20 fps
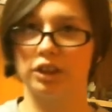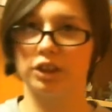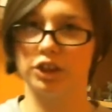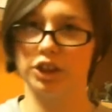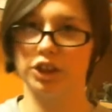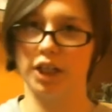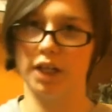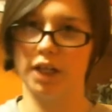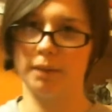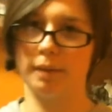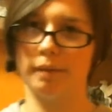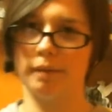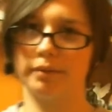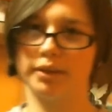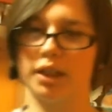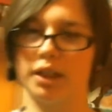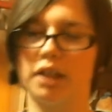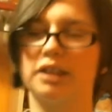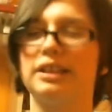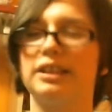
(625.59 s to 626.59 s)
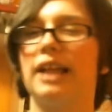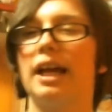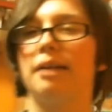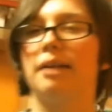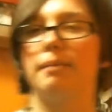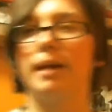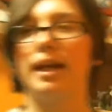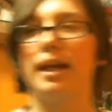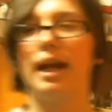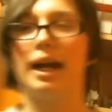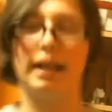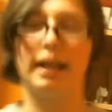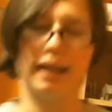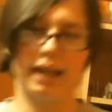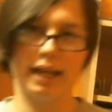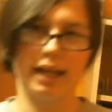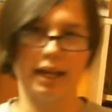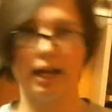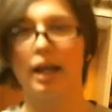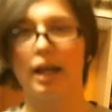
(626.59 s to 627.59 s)
Sharing People's Art segment.
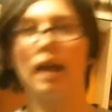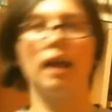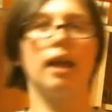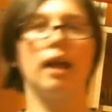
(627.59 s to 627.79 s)
Again,